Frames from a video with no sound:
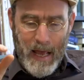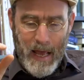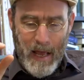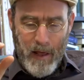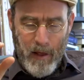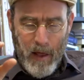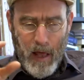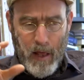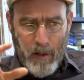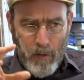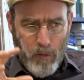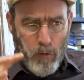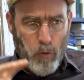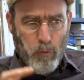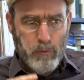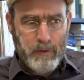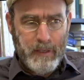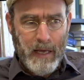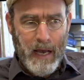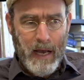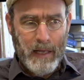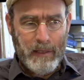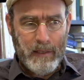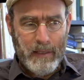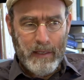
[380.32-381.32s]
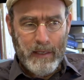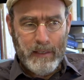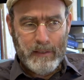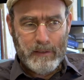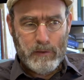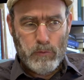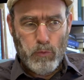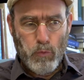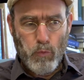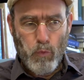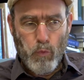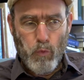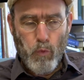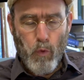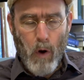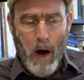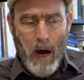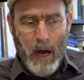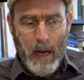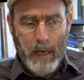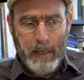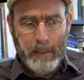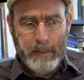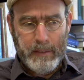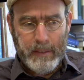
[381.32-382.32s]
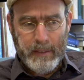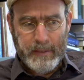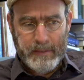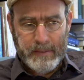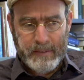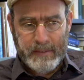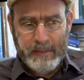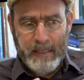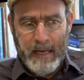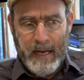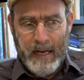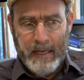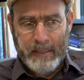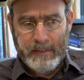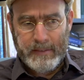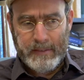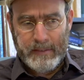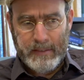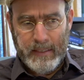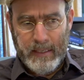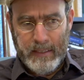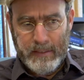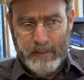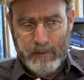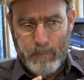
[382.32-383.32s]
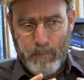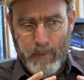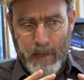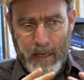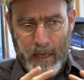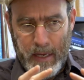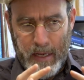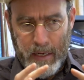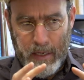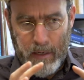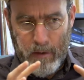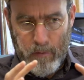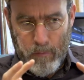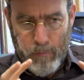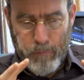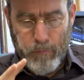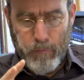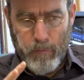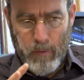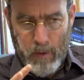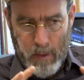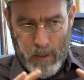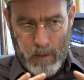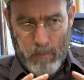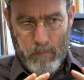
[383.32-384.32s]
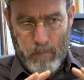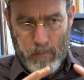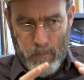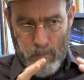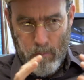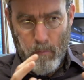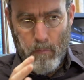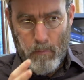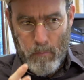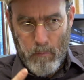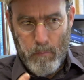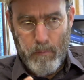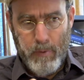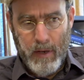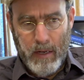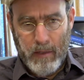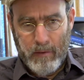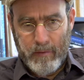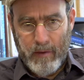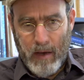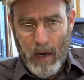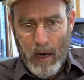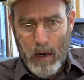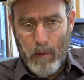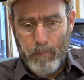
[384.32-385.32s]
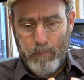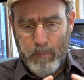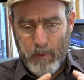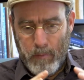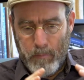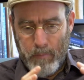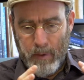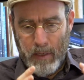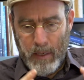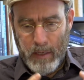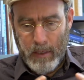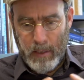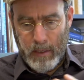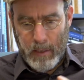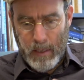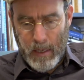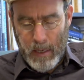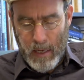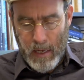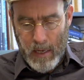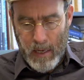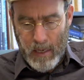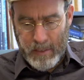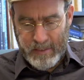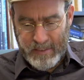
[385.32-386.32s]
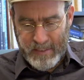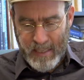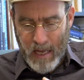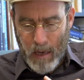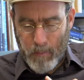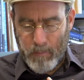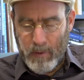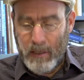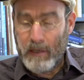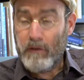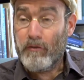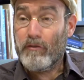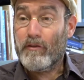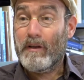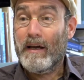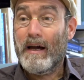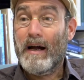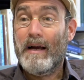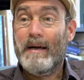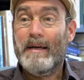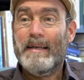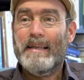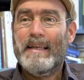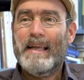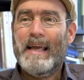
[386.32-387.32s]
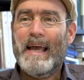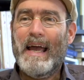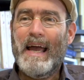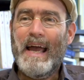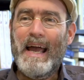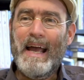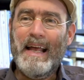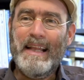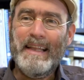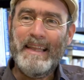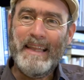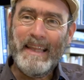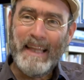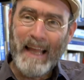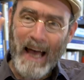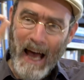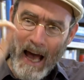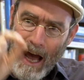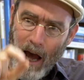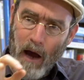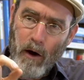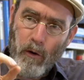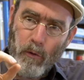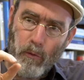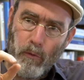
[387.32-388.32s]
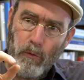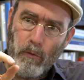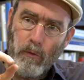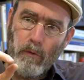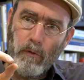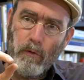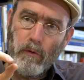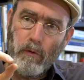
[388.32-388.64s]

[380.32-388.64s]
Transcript: that is why this stance is being built up, being established, and now